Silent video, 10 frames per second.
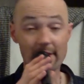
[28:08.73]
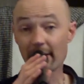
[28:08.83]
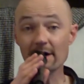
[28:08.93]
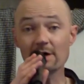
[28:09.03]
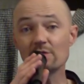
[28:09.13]
I
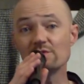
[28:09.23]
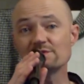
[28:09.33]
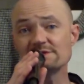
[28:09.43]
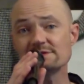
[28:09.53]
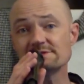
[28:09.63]
got
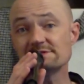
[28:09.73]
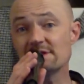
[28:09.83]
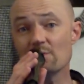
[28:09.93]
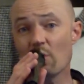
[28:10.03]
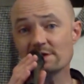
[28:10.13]
who's-its
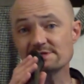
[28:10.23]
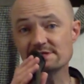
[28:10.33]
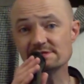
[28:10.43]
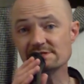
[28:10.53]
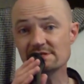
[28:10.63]
and
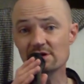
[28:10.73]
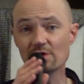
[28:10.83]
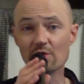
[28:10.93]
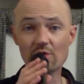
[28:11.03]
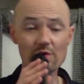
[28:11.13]
what's-its
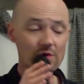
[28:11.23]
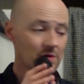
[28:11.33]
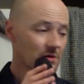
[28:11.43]
galore.